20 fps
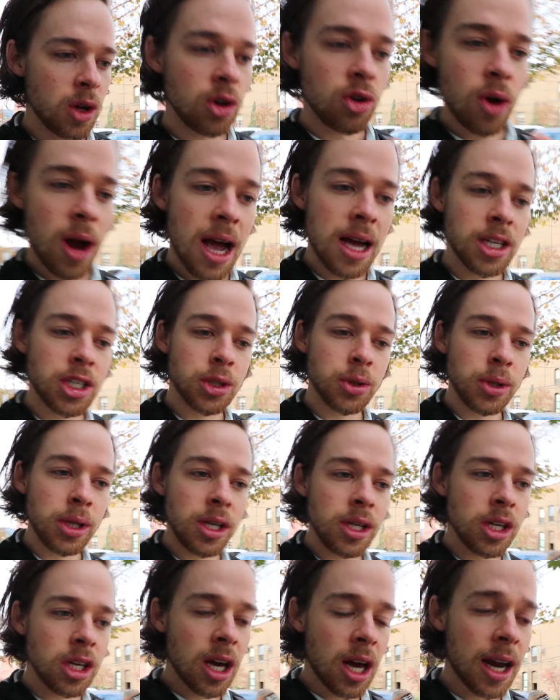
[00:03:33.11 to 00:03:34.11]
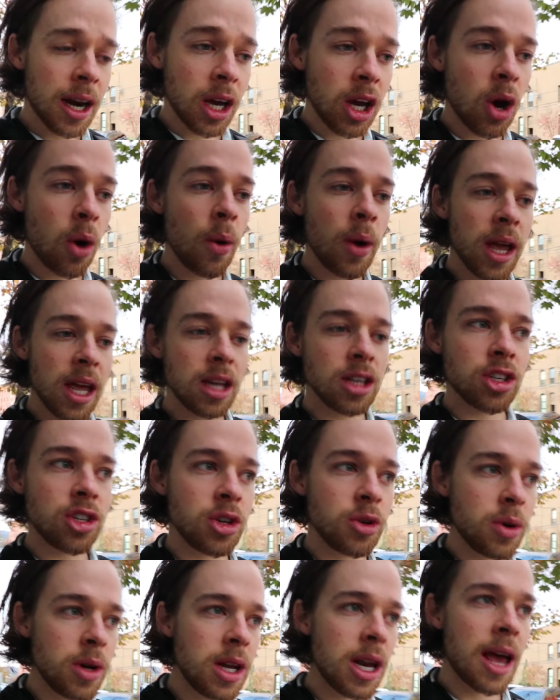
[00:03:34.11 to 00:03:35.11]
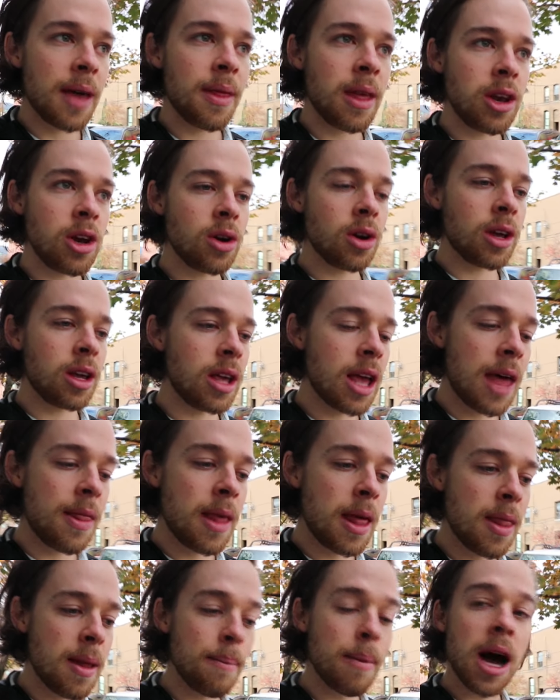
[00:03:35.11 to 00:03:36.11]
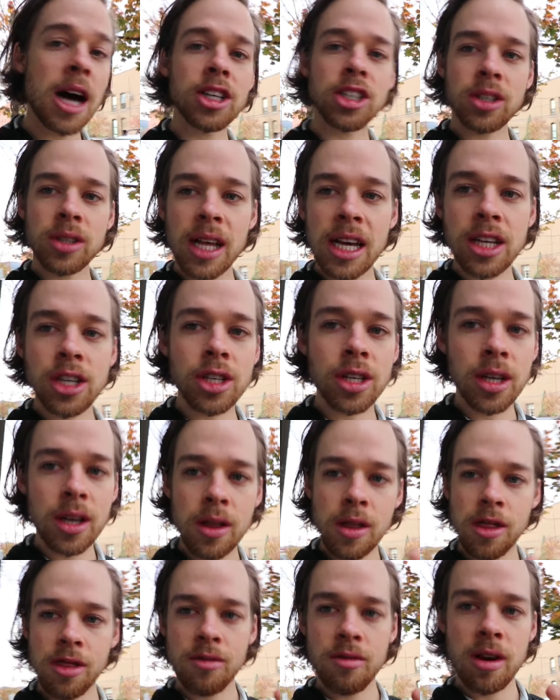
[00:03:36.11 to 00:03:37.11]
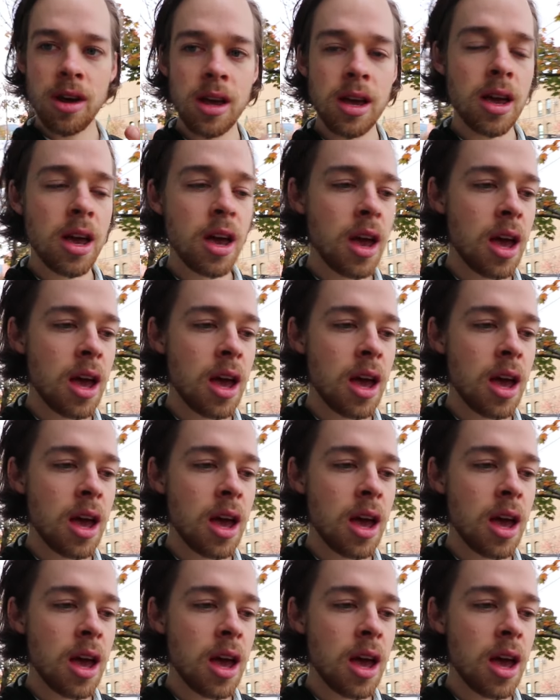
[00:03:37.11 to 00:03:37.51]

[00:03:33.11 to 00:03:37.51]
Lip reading: gradually kind of going into it, and then the modulation, 3,